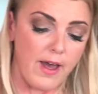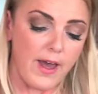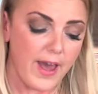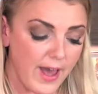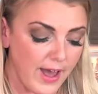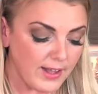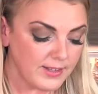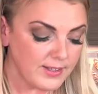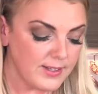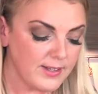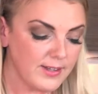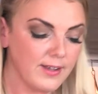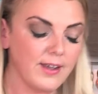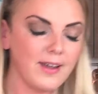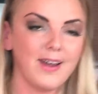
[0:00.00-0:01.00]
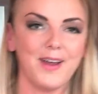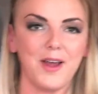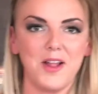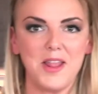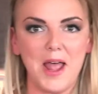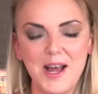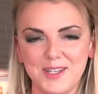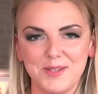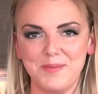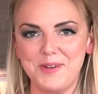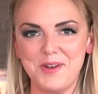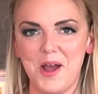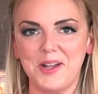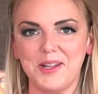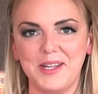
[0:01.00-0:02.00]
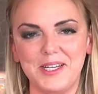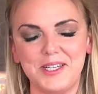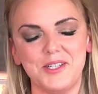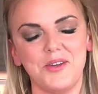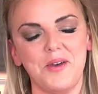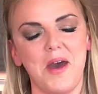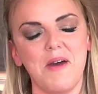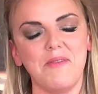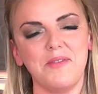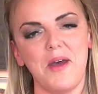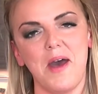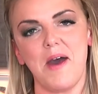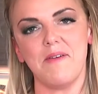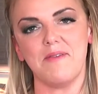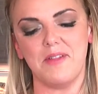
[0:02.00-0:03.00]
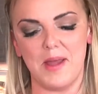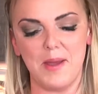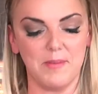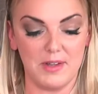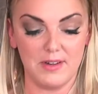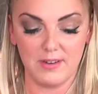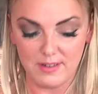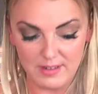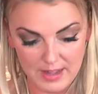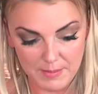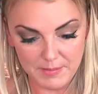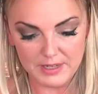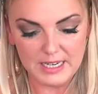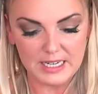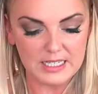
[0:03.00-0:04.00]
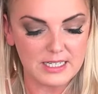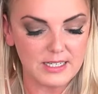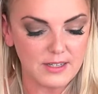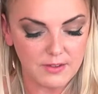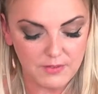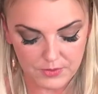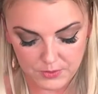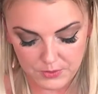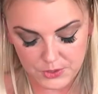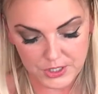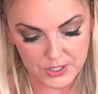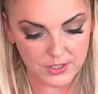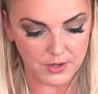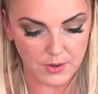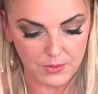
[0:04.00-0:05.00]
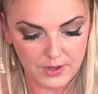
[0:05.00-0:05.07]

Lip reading: And last but not least, you have to have lemon. Lemon and seafood just go